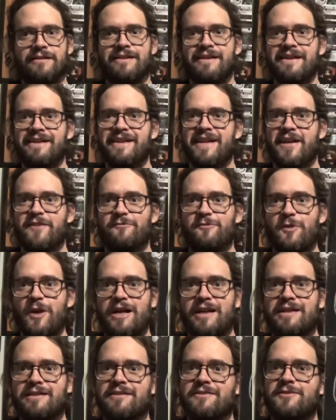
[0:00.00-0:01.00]
And
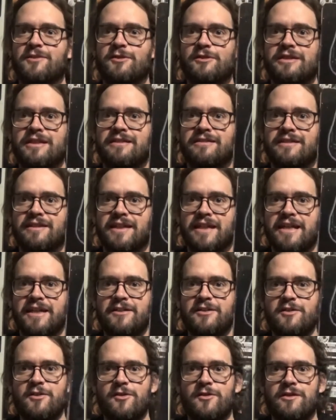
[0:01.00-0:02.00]
Friday the 13th
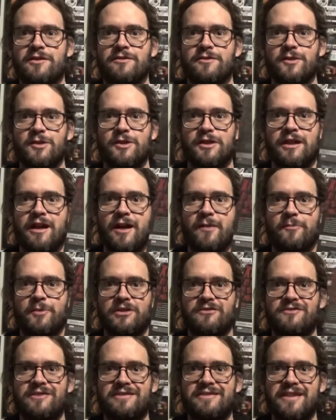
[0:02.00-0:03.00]
again, the third copy
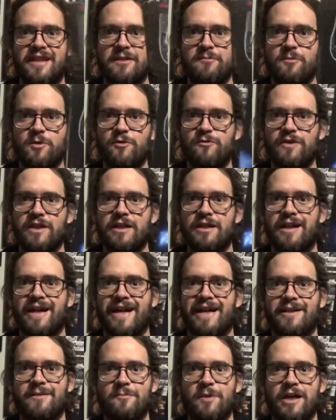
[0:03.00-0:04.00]
of the same movie. I
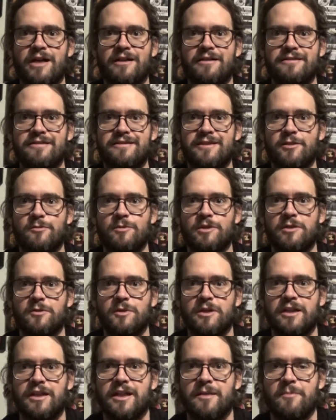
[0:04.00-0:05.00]
had to buy it on Steelbook when
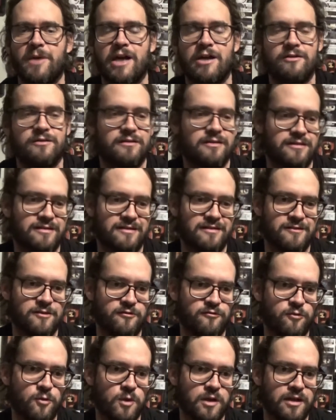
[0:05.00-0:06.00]
it came out. This is the
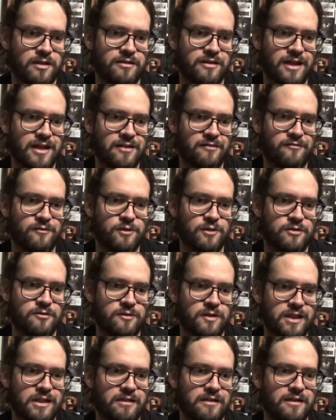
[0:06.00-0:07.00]
40th
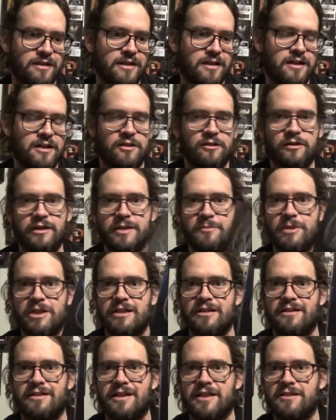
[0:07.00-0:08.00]
anniversary.
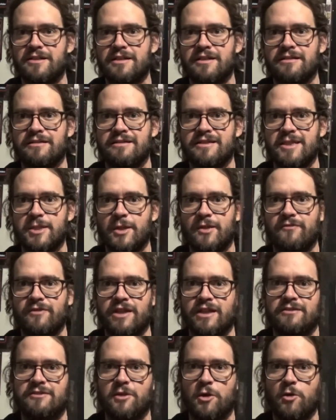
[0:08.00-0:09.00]
Limited edition, still have
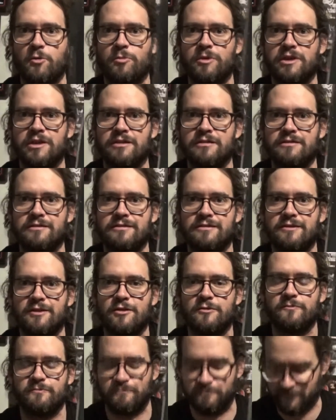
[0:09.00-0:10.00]
yet to open it.
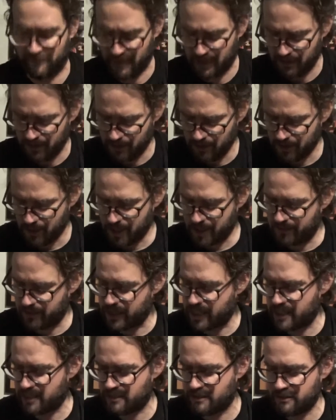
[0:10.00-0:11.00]
So, and
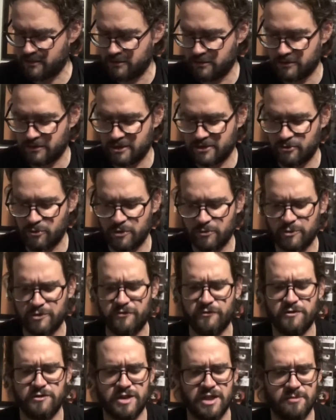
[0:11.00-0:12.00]
then, this one was
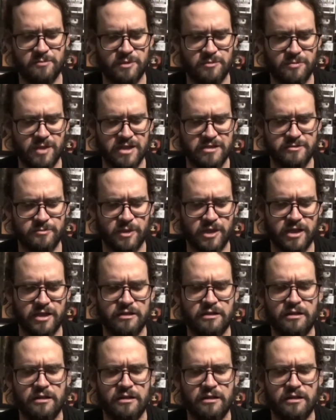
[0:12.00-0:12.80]
for cheap at Best Buy.